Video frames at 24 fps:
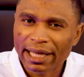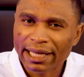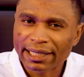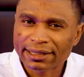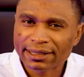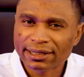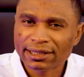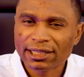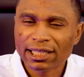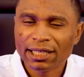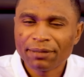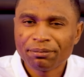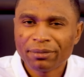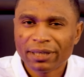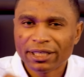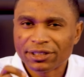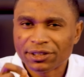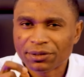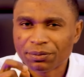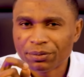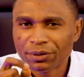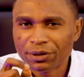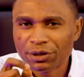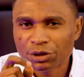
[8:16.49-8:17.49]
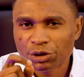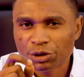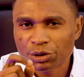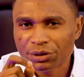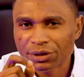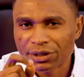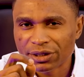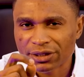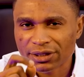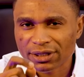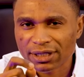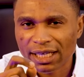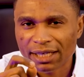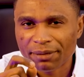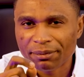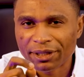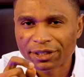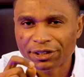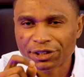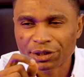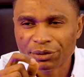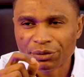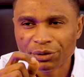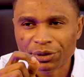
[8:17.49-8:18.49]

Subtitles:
except by spiritual discernment,